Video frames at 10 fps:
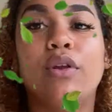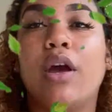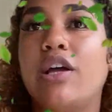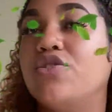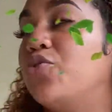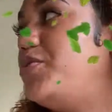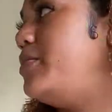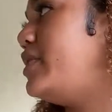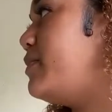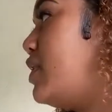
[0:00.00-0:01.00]
I joke,
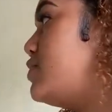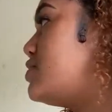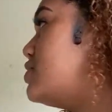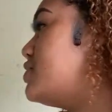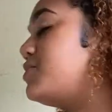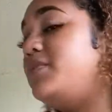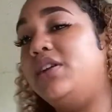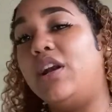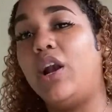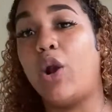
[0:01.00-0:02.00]
people in my house are just
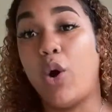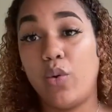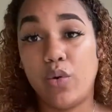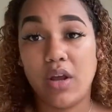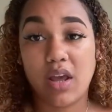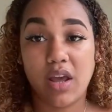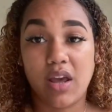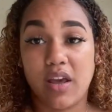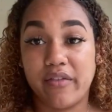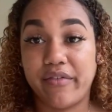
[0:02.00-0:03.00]
being loud
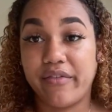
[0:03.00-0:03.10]
AF.